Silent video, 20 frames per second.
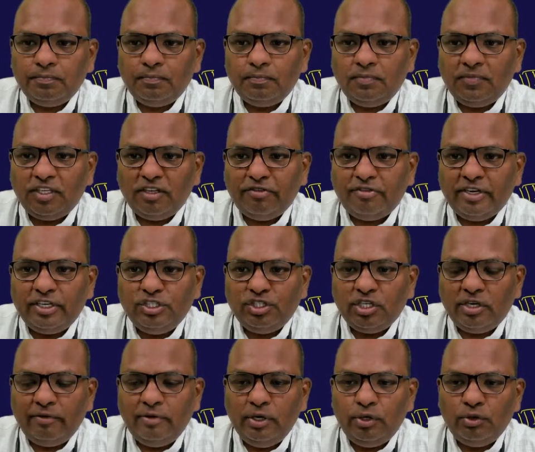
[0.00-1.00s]
The French
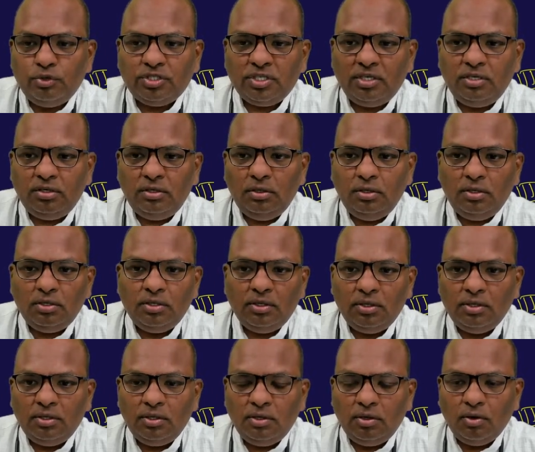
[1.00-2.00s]
Revolution
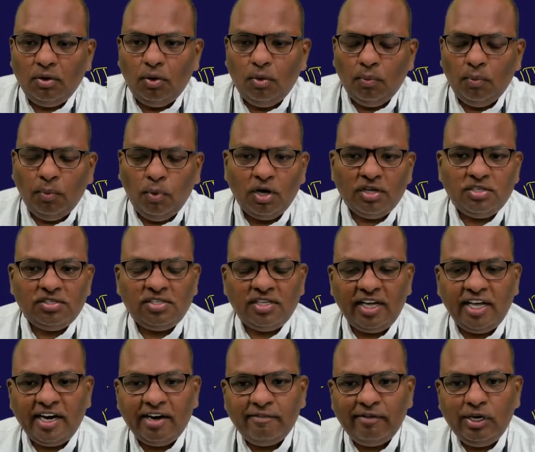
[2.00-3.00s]
was a
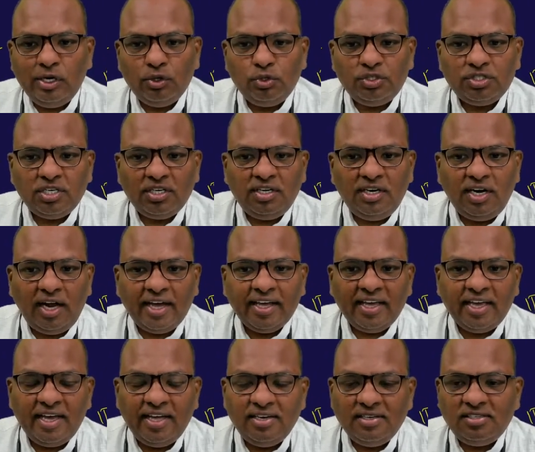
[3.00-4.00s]
revolution
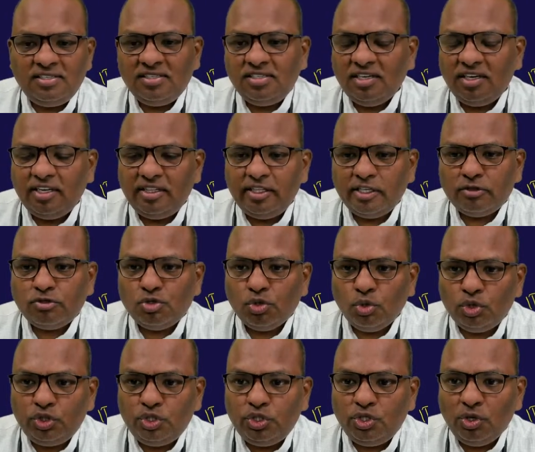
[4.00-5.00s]
against the
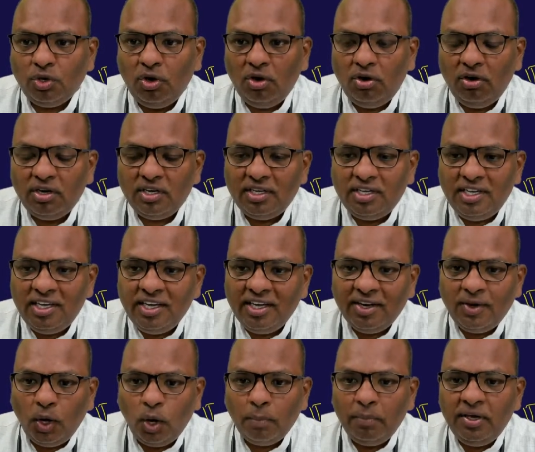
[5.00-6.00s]

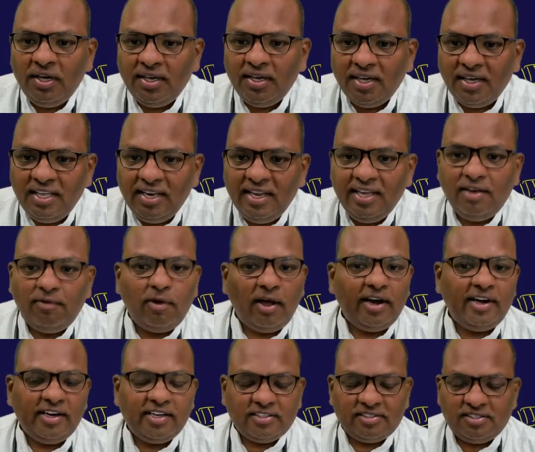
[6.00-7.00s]
socio-economic
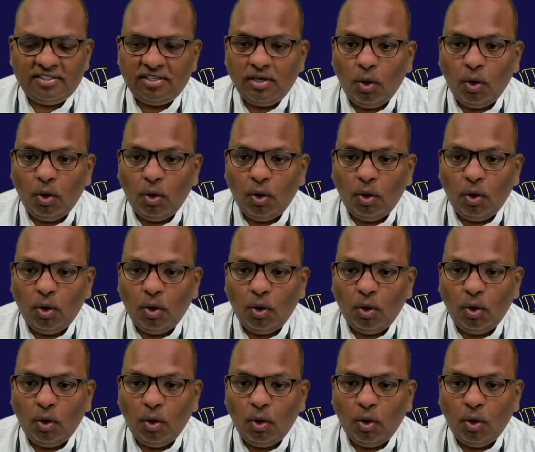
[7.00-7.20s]
inequalities.